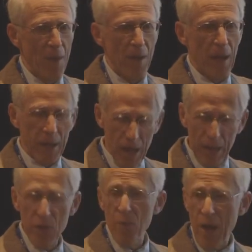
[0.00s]
like
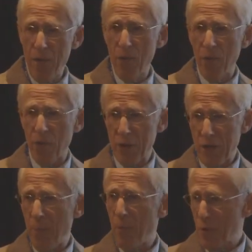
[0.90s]
cognitive behavioral, for
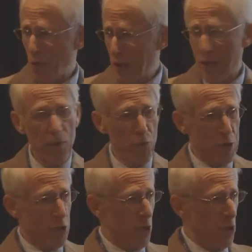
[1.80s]
example. There's a great deal of
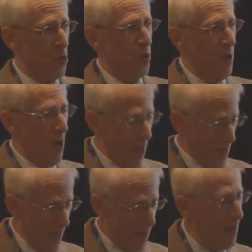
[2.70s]
research on
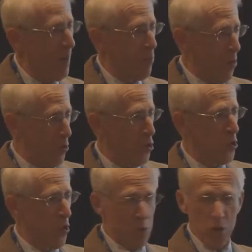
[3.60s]
that approach
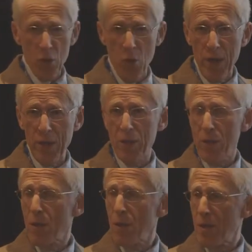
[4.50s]
showing
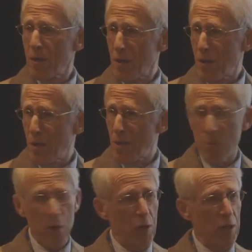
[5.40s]
it's
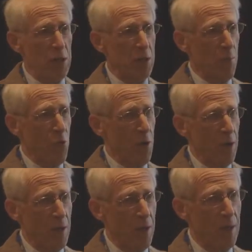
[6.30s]
empirically
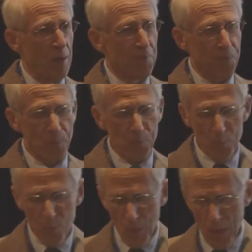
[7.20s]
supported,
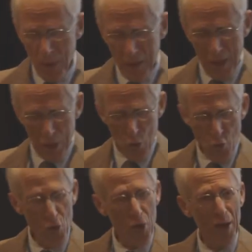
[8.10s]
but they
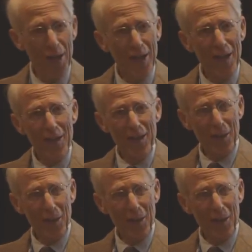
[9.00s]
ignore the